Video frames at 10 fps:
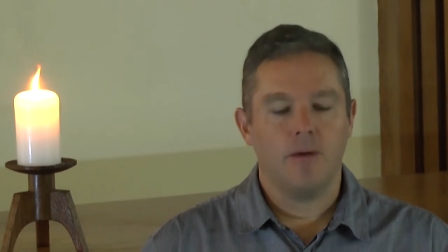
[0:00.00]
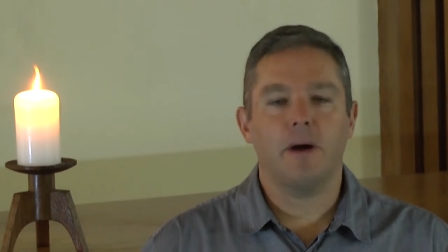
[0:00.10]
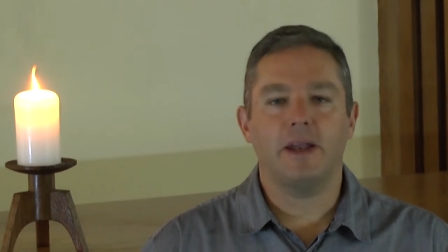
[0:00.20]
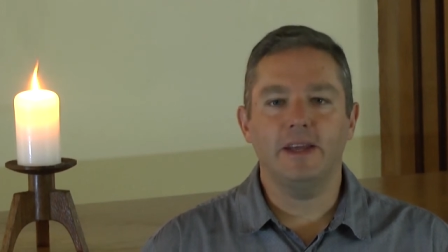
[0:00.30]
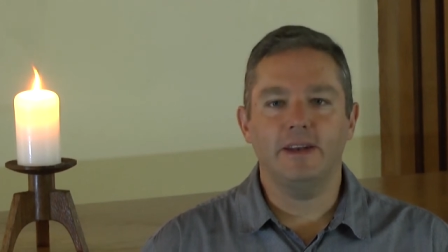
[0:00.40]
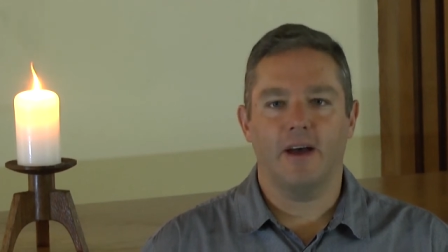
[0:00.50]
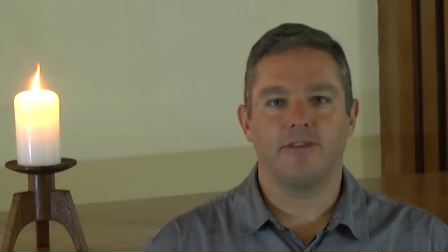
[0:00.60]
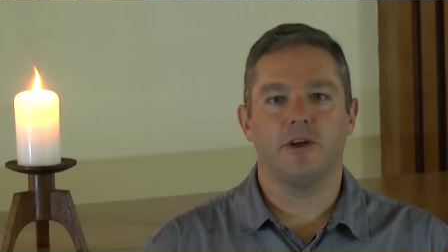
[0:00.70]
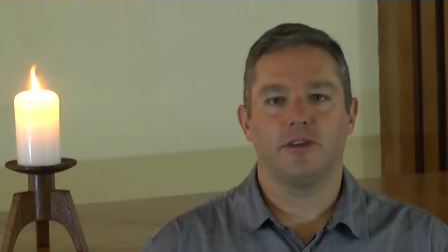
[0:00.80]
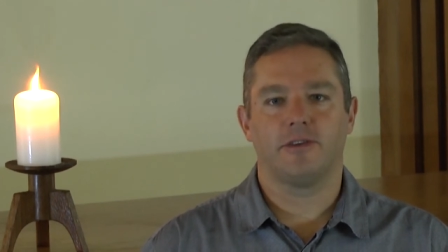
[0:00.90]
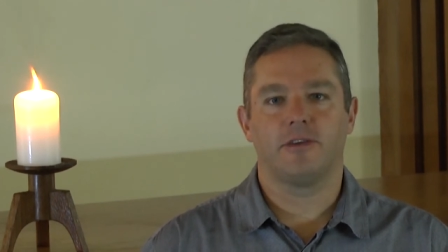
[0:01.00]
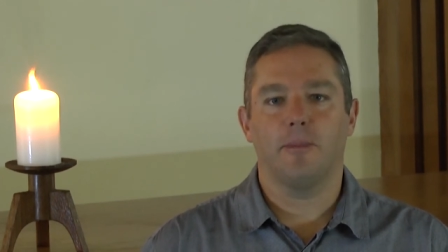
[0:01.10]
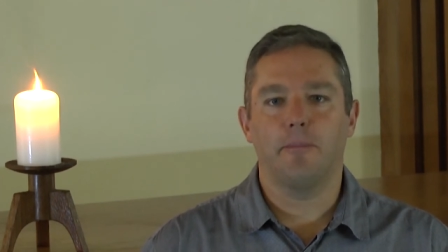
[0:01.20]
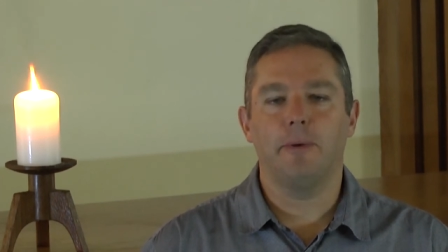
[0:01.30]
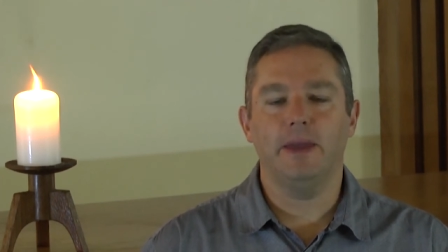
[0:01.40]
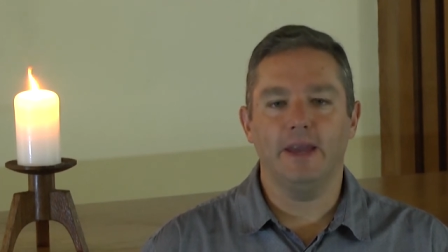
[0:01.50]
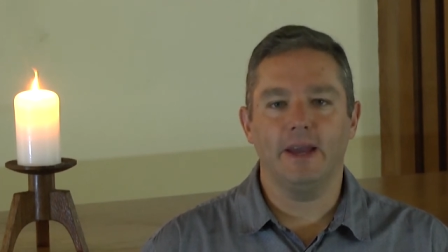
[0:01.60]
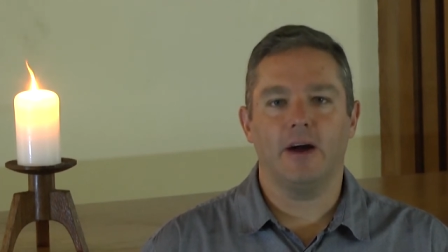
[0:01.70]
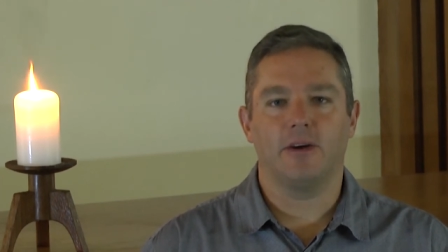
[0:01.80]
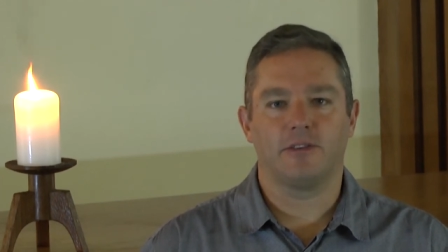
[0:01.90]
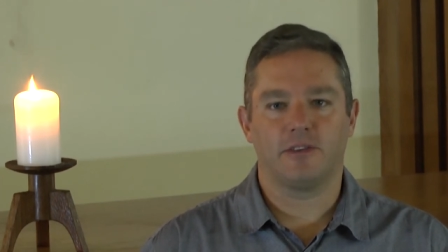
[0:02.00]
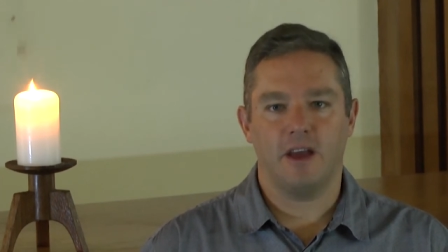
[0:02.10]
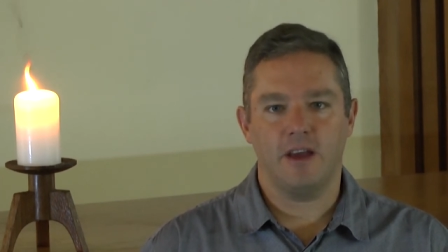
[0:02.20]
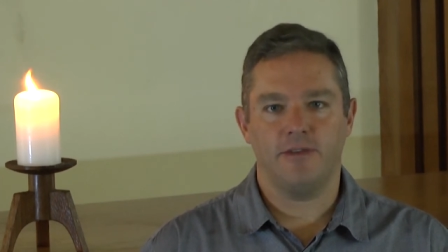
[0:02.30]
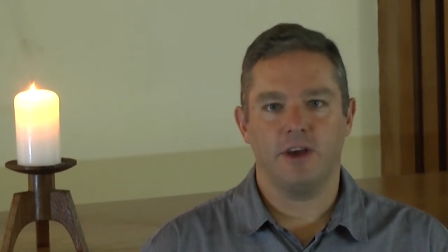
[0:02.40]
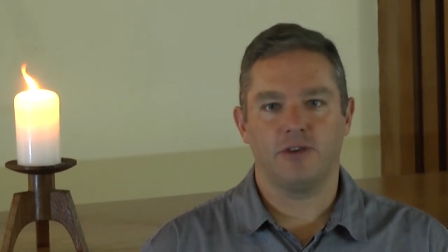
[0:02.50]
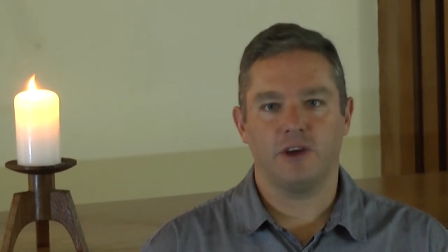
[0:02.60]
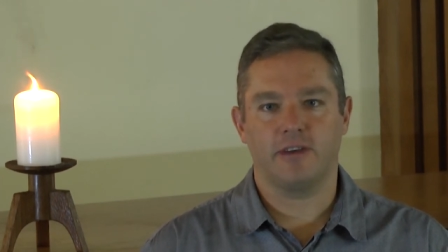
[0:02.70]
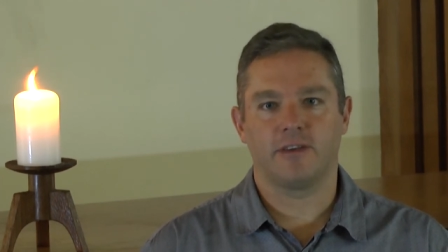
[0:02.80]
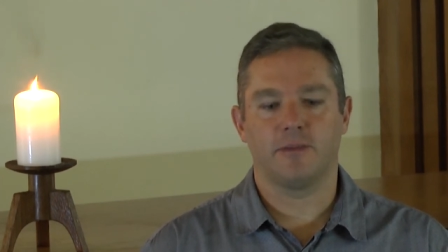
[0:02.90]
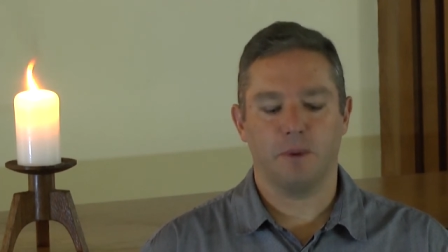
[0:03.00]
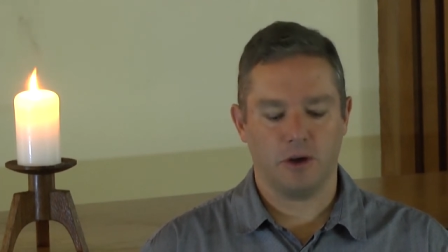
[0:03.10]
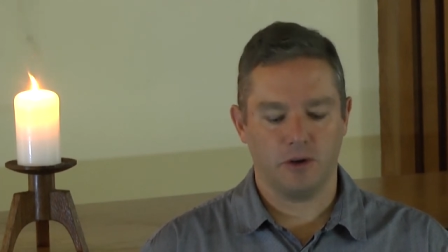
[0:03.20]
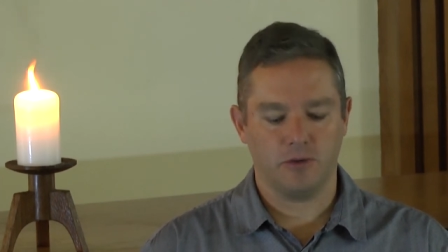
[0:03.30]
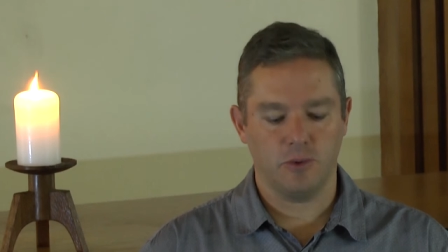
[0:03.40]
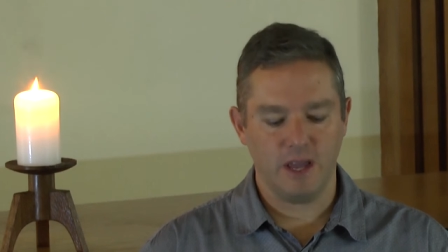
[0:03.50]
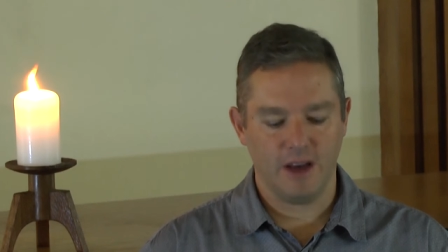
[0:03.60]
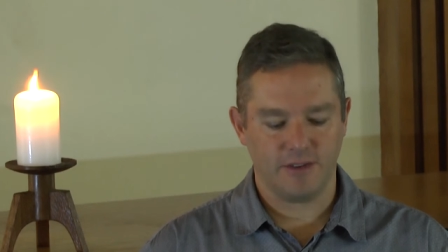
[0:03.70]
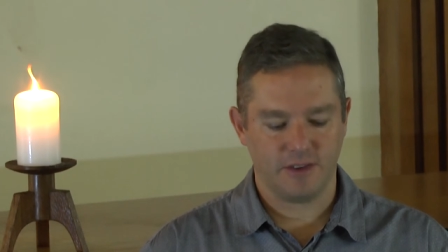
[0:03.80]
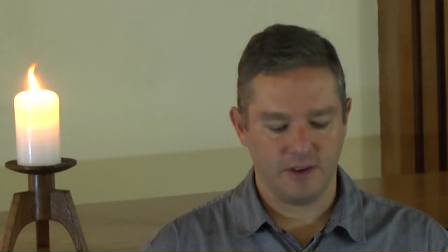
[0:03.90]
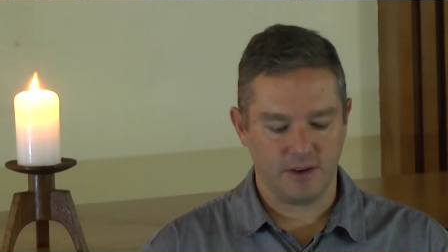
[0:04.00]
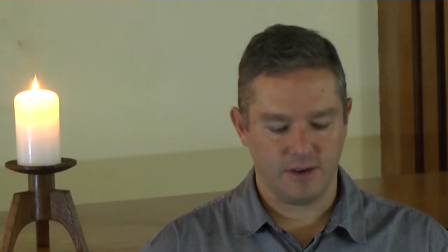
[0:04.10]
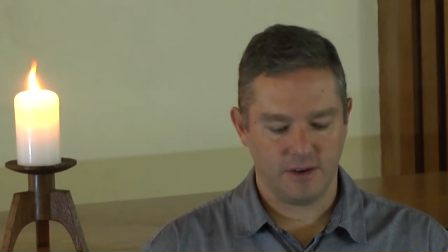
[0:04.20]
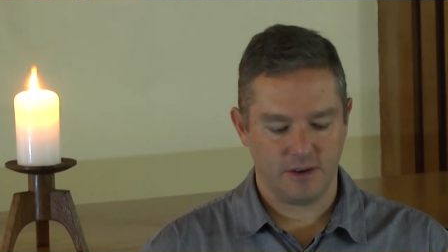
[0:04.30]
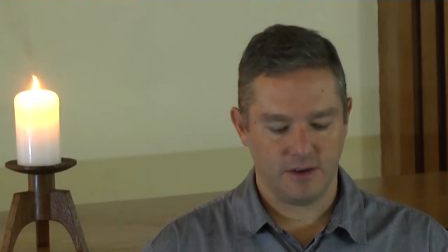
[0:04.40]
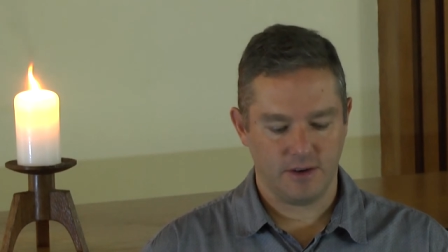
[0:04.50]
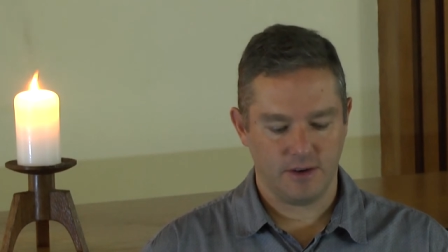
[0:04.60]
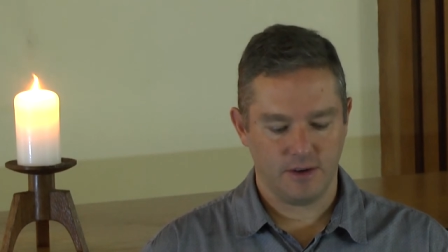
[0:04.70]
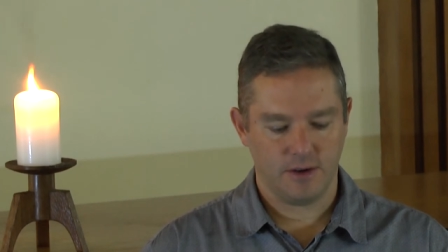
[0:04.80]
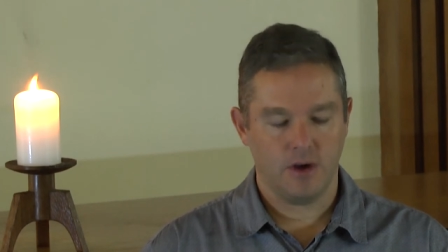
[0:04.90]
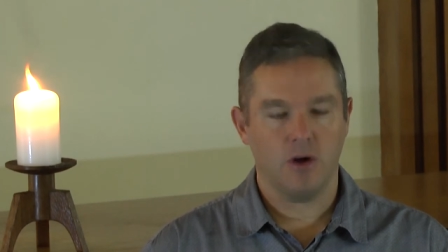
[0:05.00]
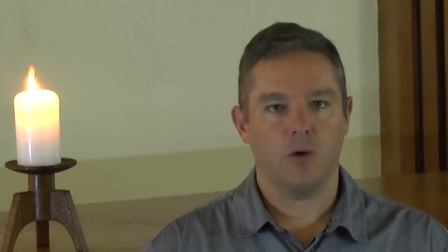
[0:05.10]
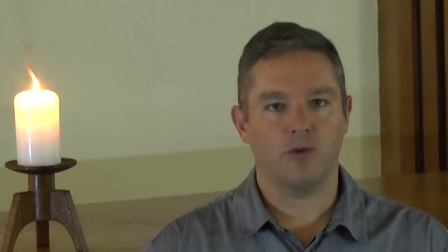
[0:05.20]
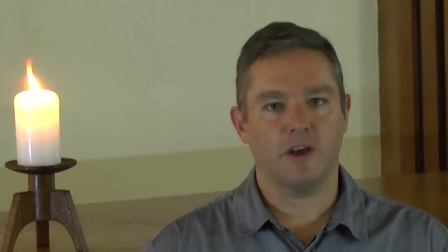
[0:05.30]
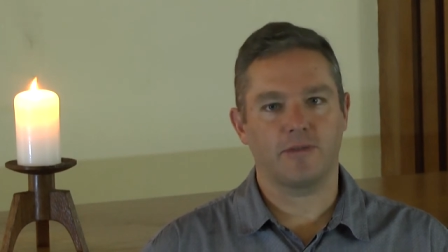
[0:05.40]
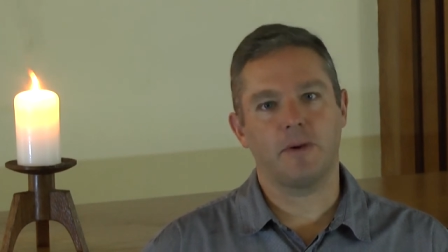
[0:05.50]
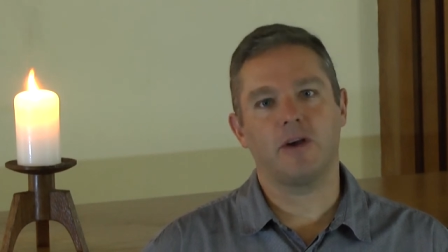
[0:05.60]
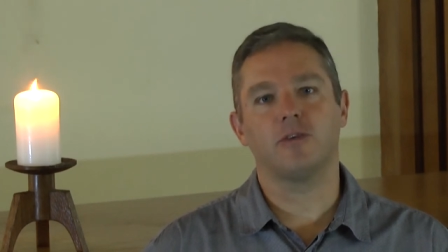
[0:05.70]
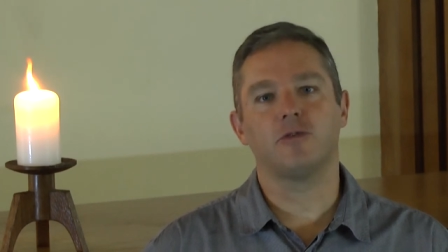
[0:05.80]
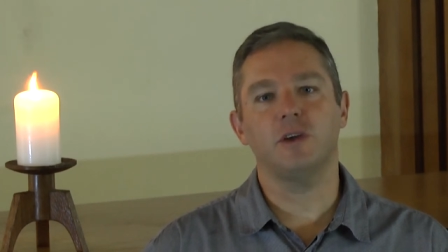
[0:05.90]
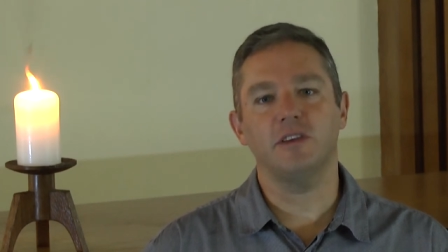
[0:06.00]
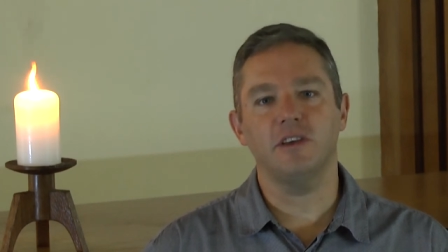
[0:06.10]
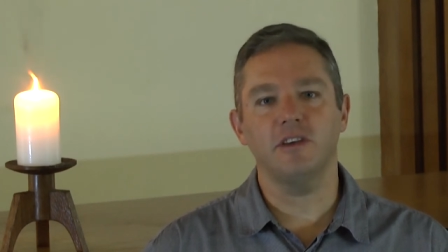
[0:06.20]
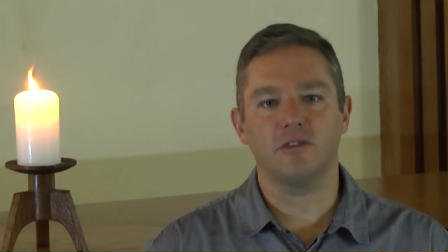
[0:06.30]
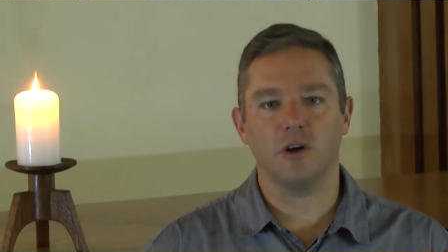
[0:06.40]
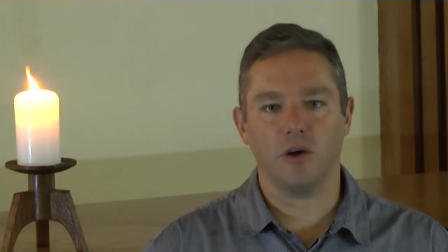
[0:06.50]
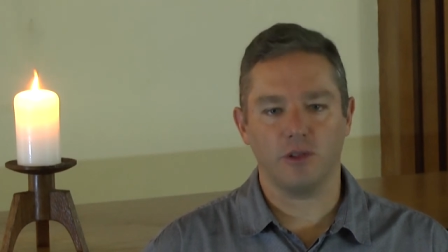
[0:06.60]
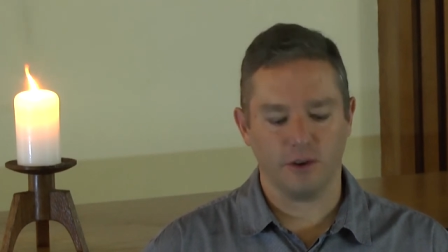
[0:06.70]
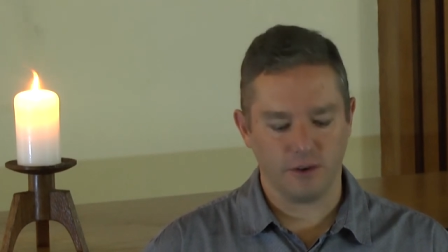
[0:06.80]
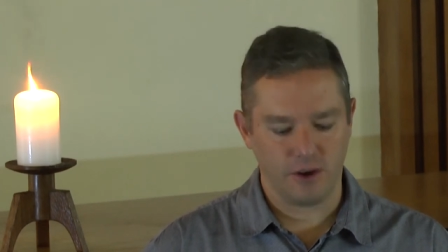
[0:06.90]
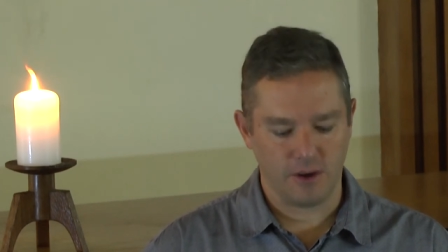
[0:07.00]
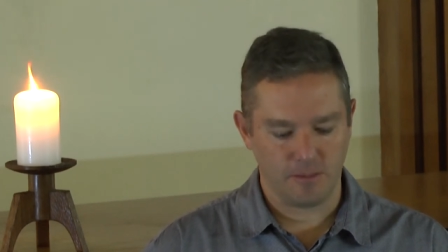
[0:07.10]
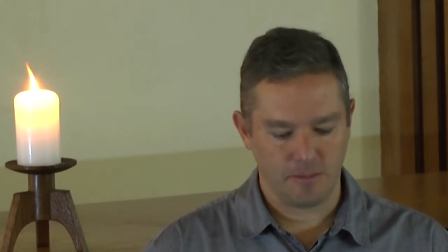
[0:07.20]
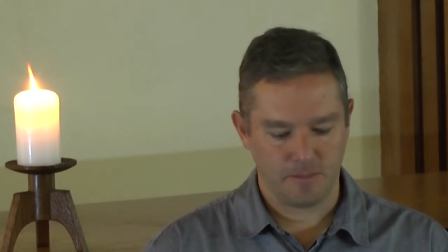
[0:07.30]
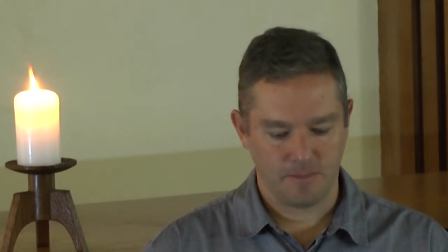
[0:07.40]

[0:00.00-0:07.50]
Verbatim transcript: But He does not stop being our Savior just because we have sinned or just because we cease to hold on to Him.